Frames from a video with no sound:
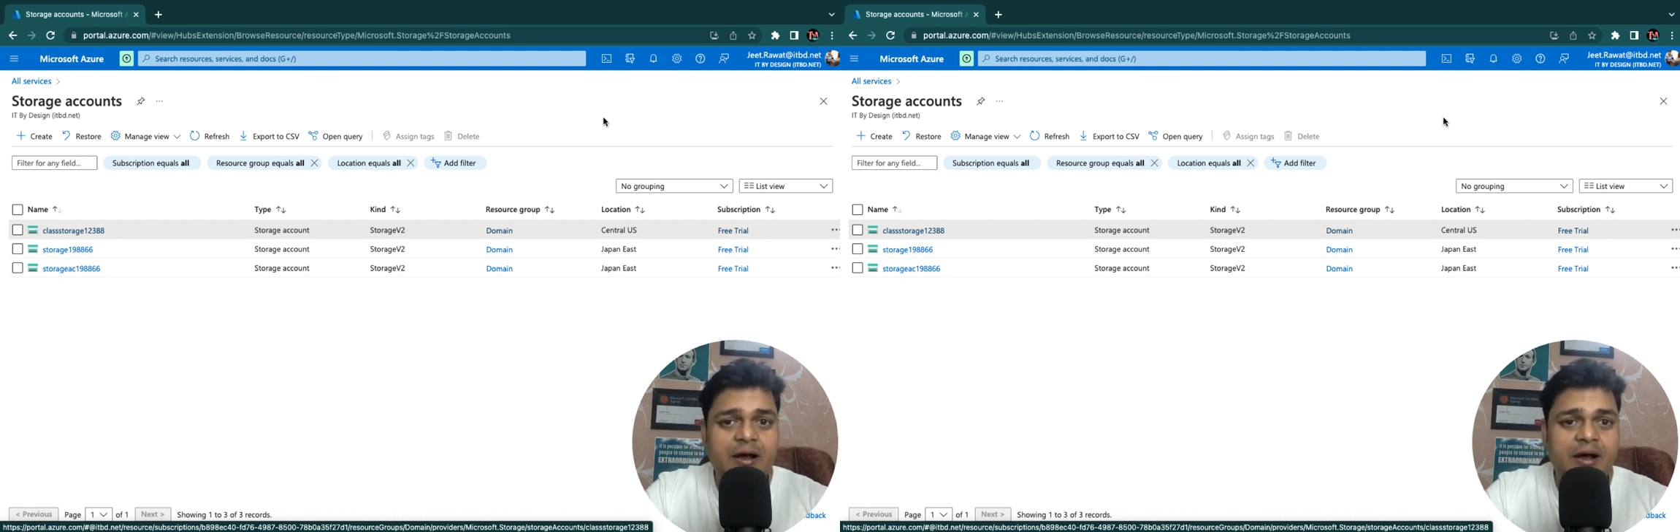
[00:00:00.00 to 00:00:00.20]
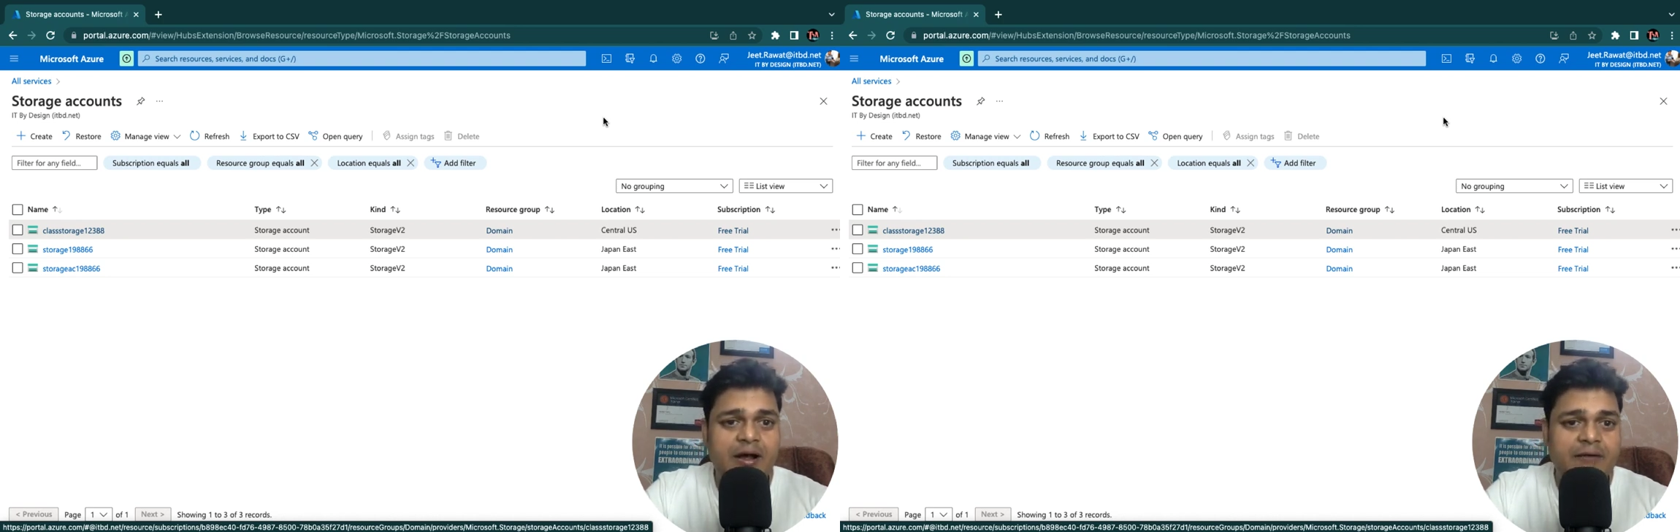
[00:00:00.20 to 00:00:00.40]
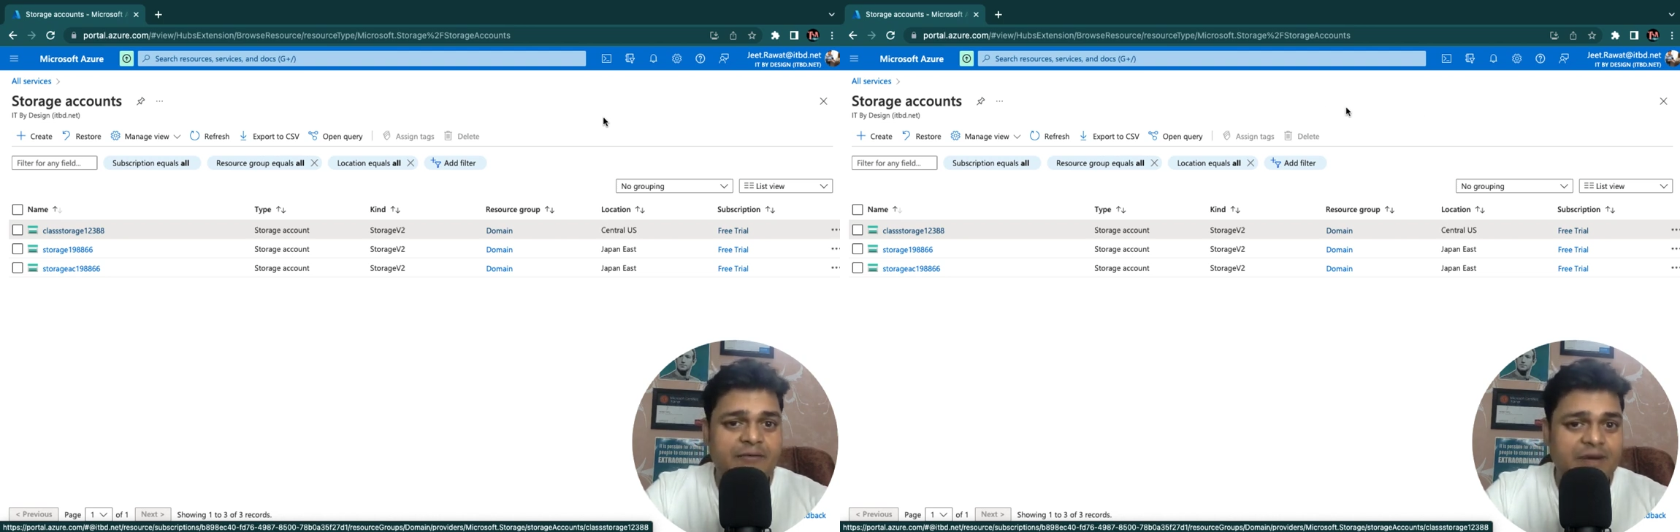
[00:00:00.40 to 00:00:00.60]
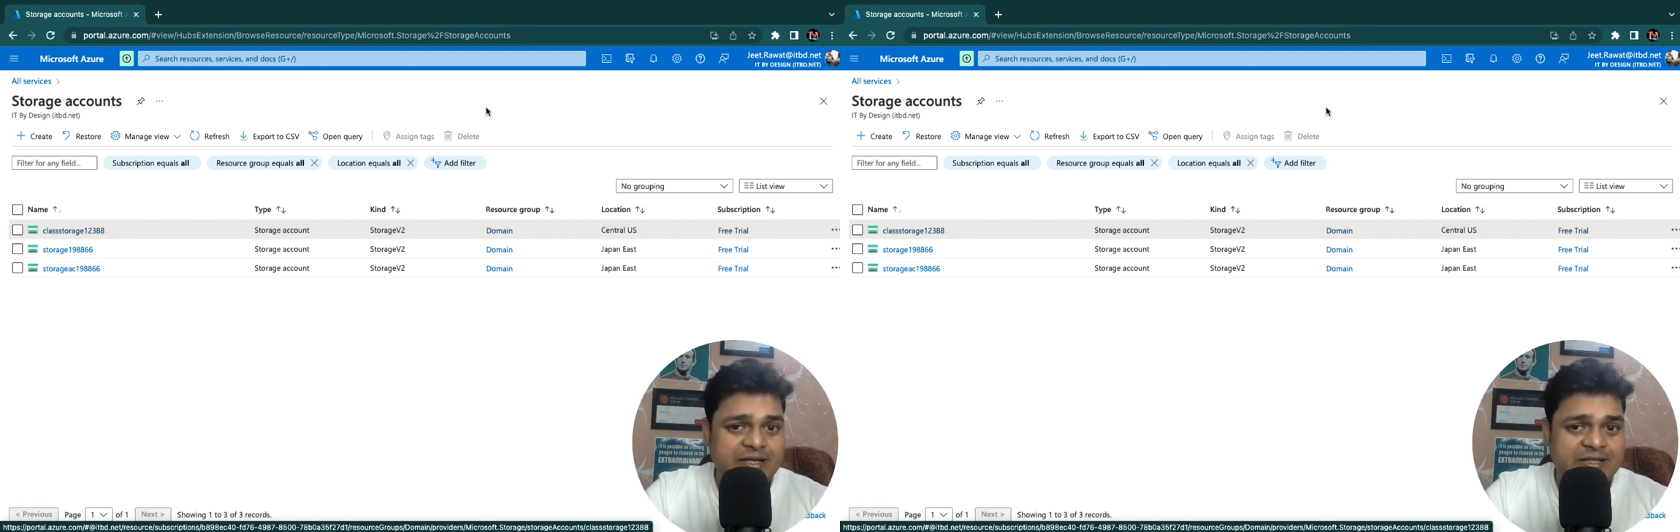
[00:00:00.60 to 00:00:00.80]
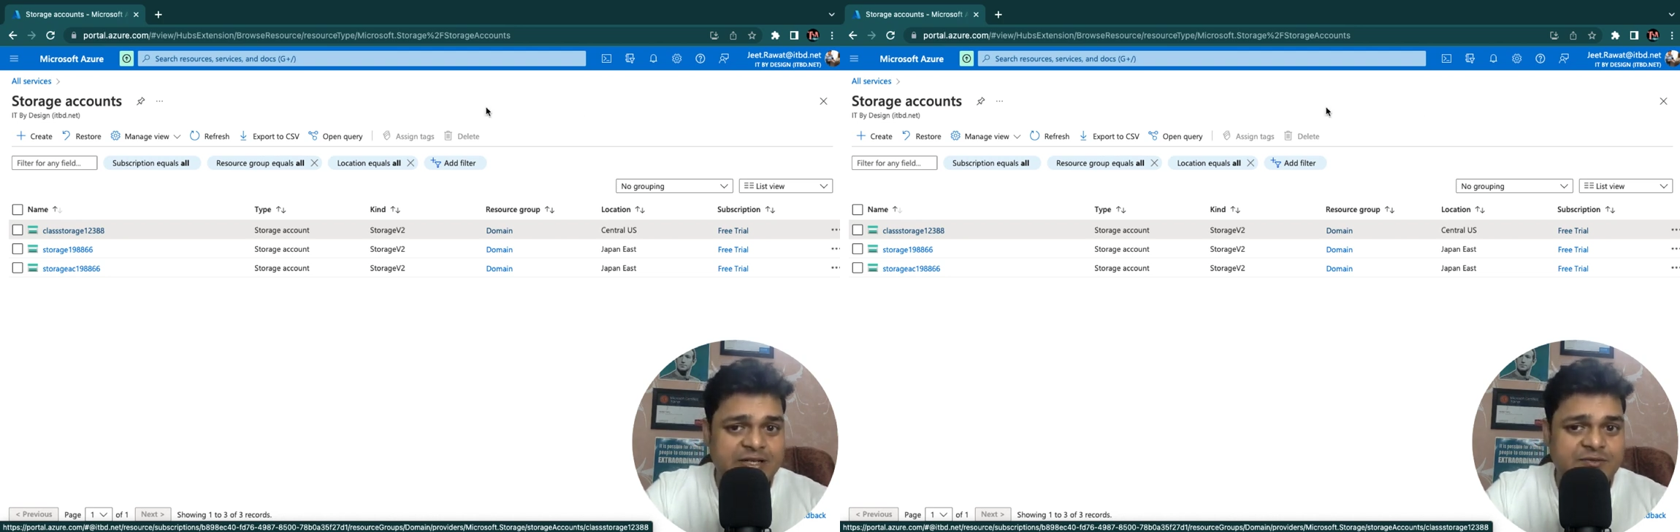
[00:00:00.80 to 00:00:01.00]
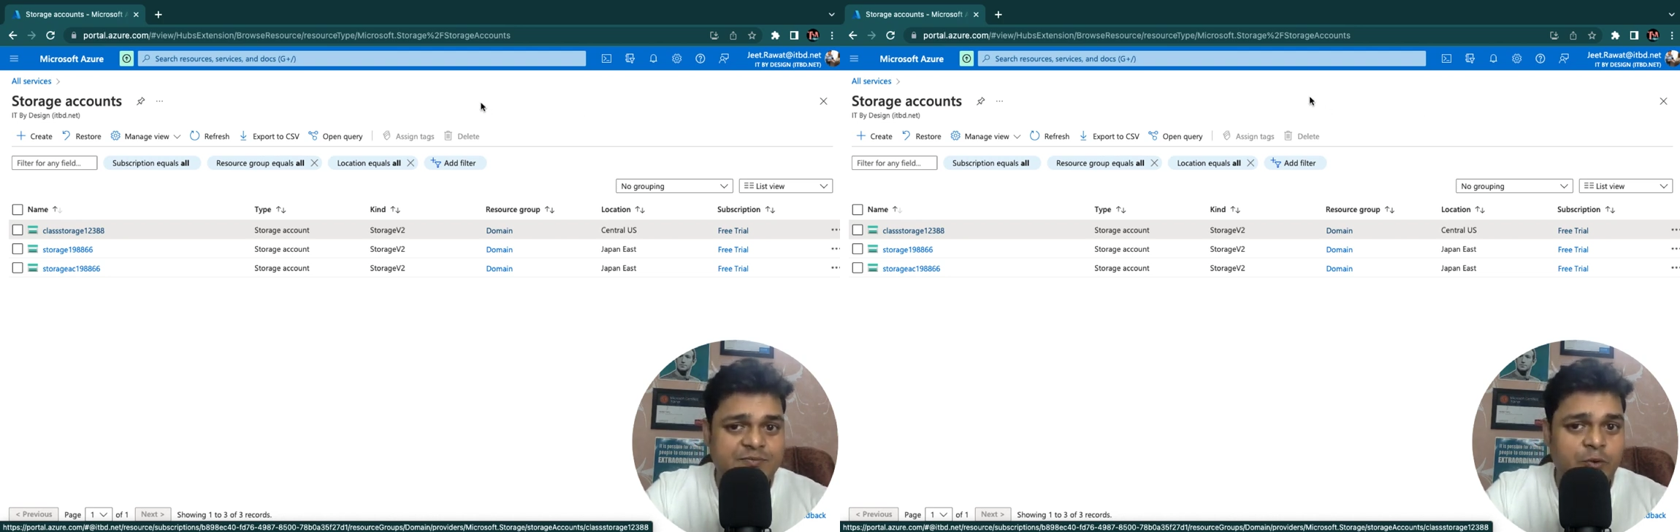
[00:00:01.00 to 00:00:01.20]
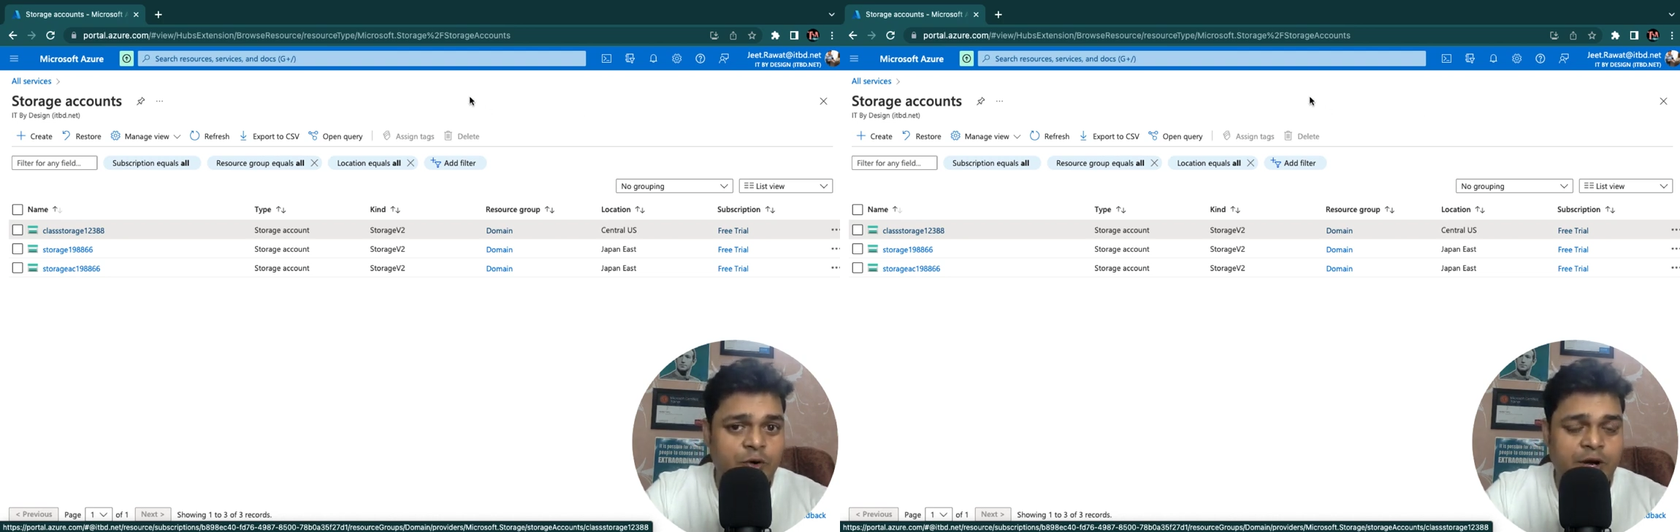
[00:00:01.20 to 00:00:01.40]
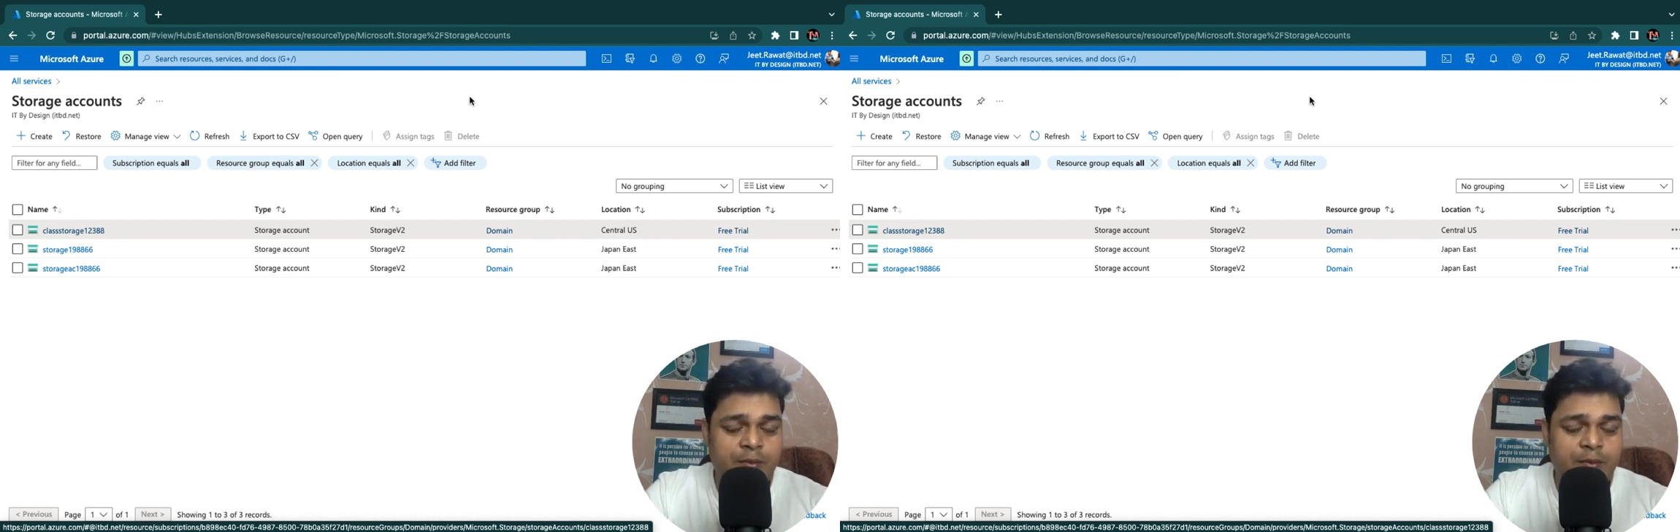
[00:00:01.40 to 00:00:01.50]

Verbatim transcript: and we'll discuss more